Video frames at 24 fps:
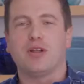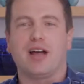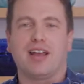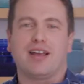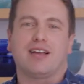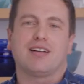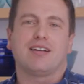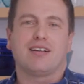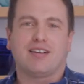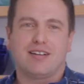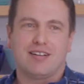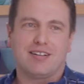
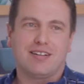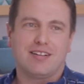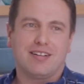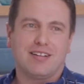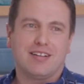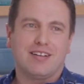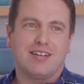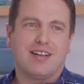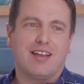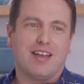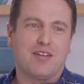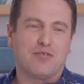like
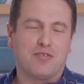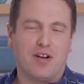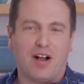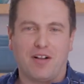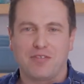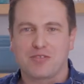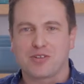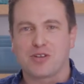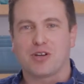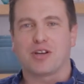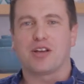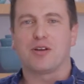
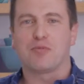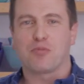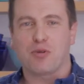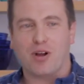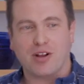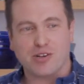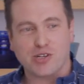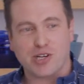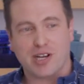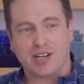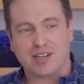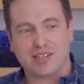involved cooking
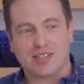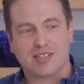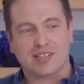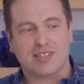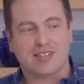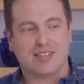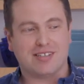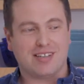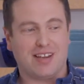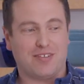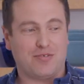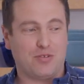
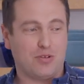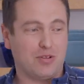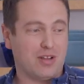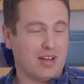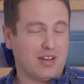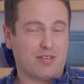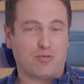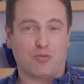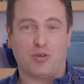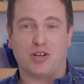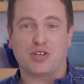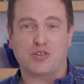projects, if you
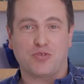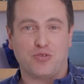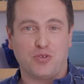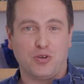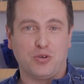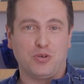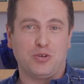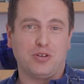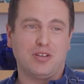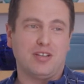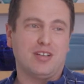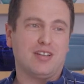like rich
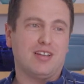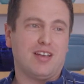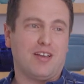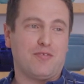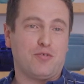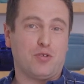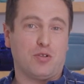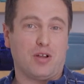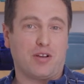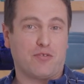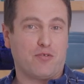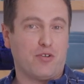food,
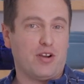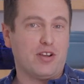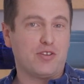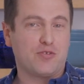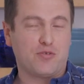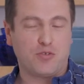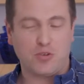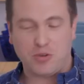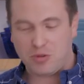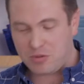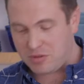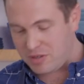if you like French
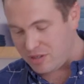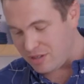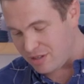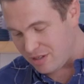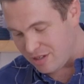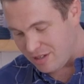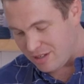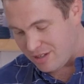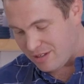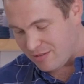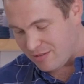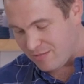food,
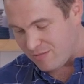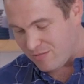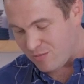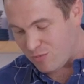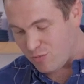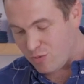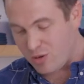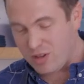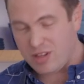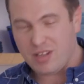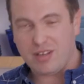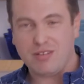
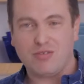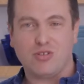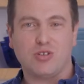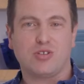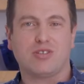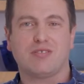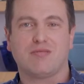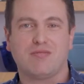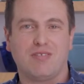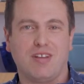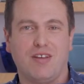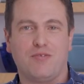really
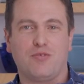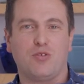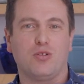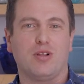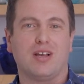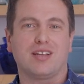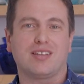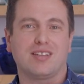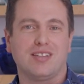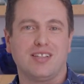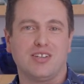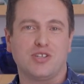just if you
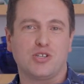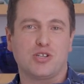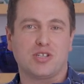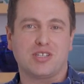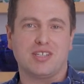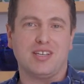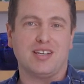like delicious